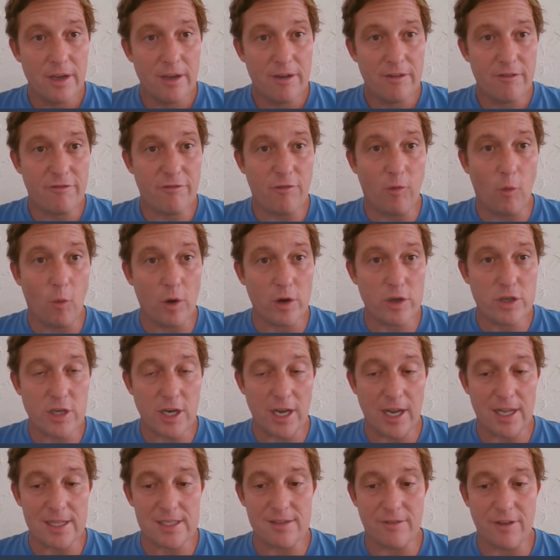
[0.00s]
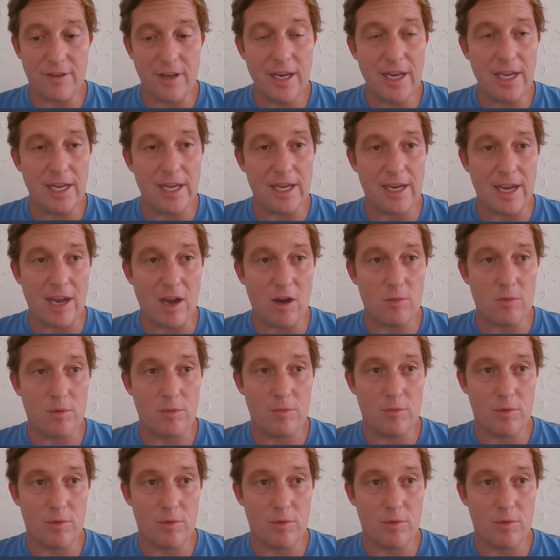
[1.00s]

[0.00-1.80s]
4 chance of hitting it now,